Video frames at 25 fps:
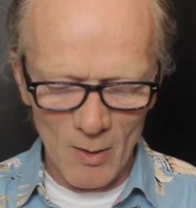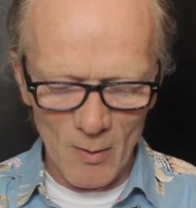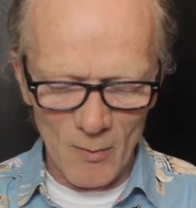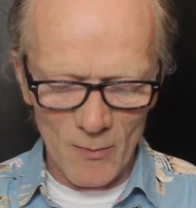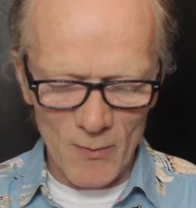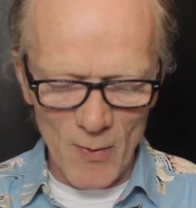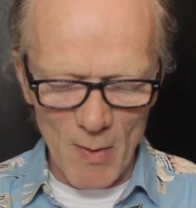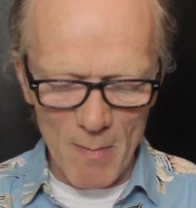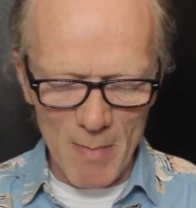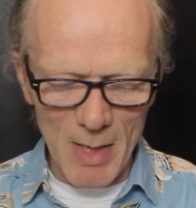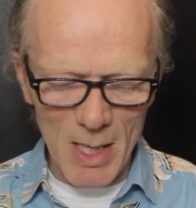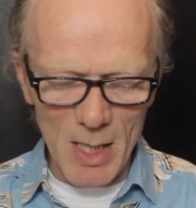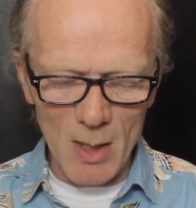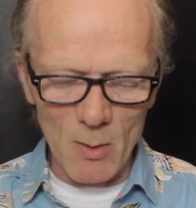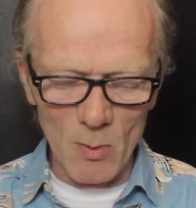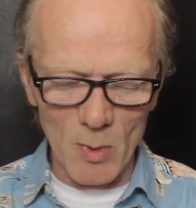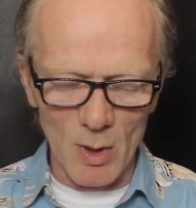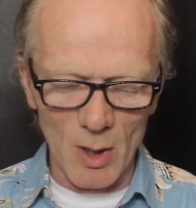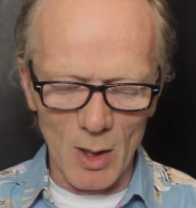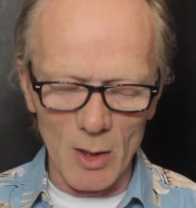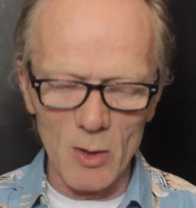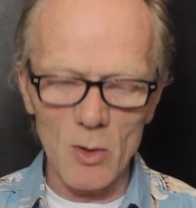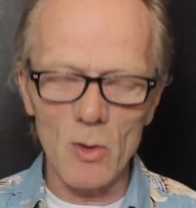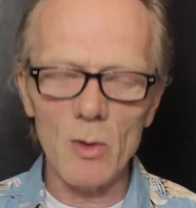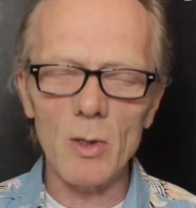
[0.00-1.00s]
For me,
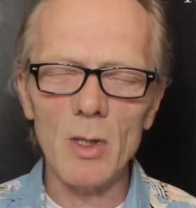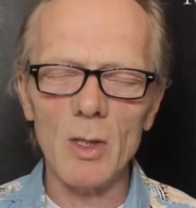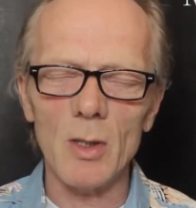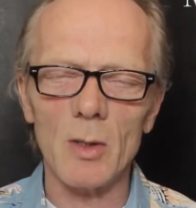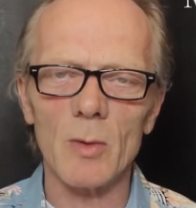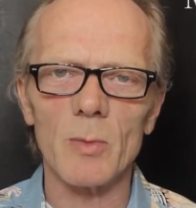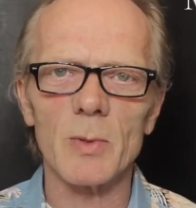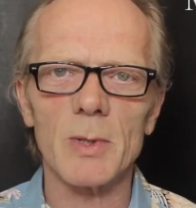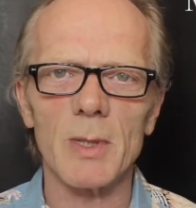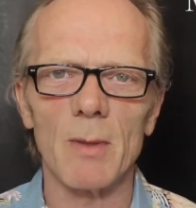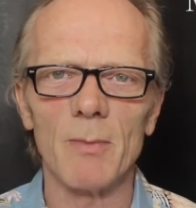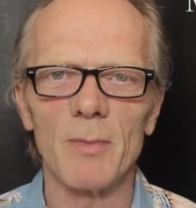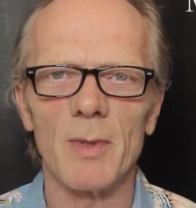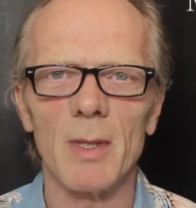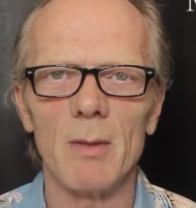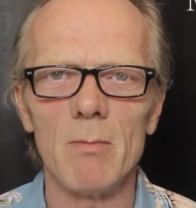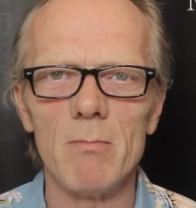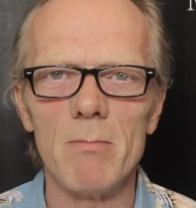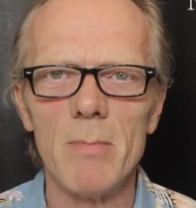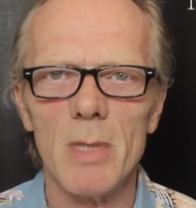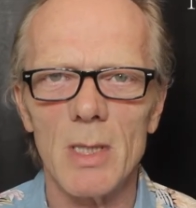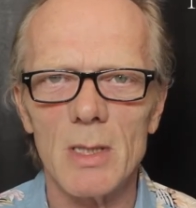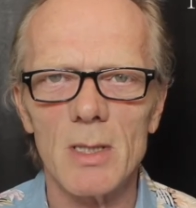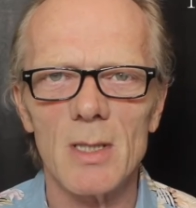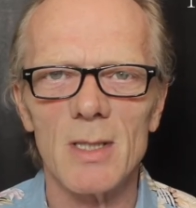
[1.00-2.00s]
when I knew that there was
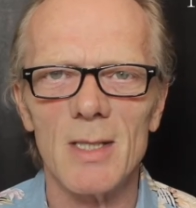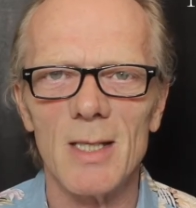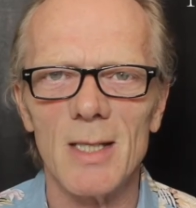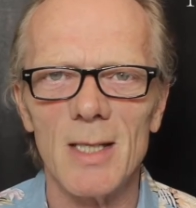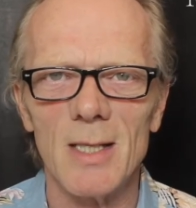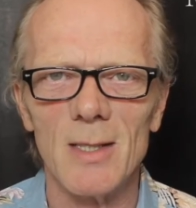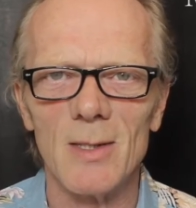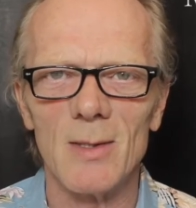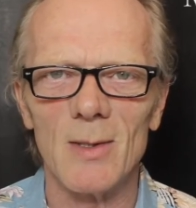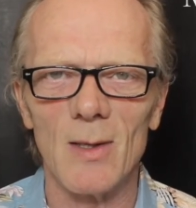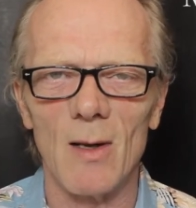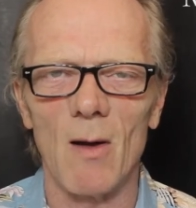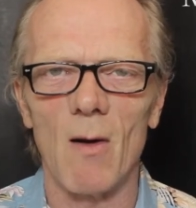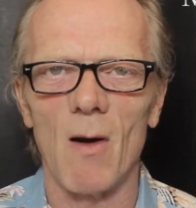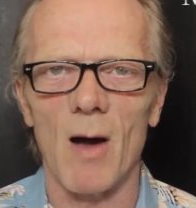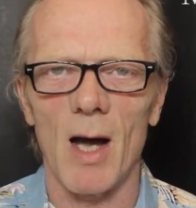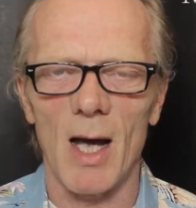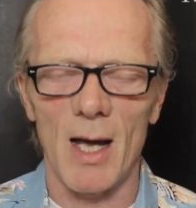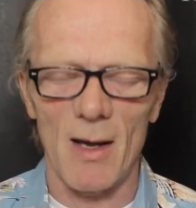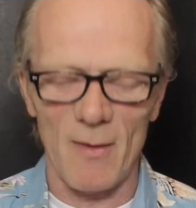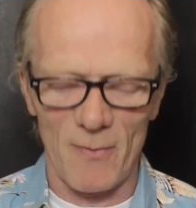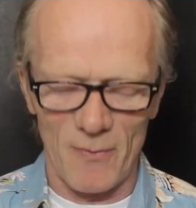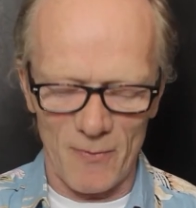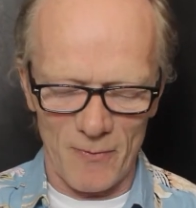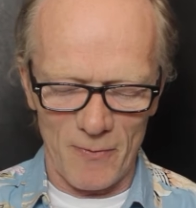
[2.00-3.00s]
something missing in
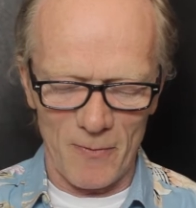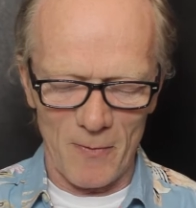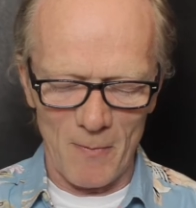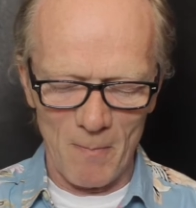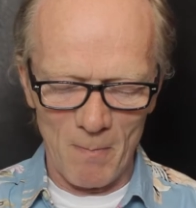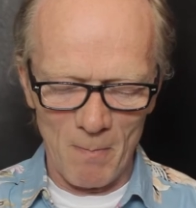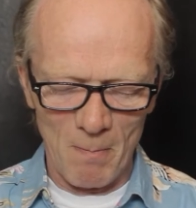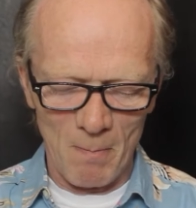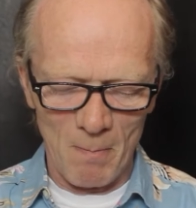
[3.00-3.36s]
life,